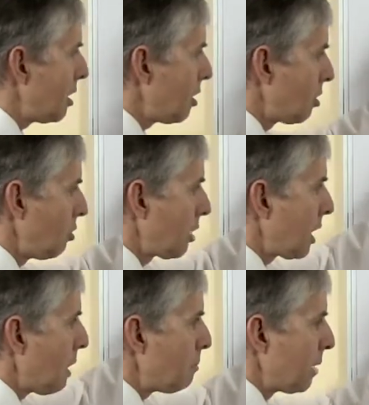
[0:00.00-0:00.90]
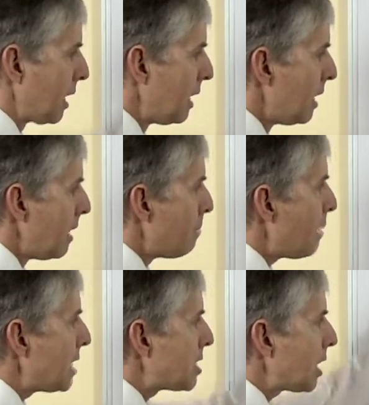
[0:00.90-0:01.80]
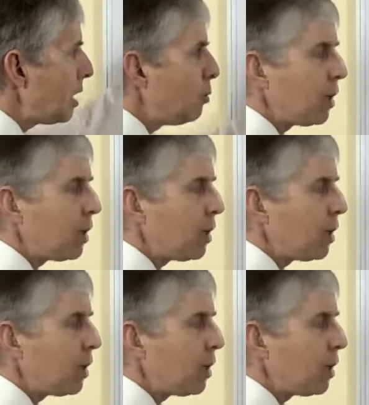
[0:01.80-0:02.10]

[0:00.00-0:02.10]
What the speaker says: You can look it up. But basically,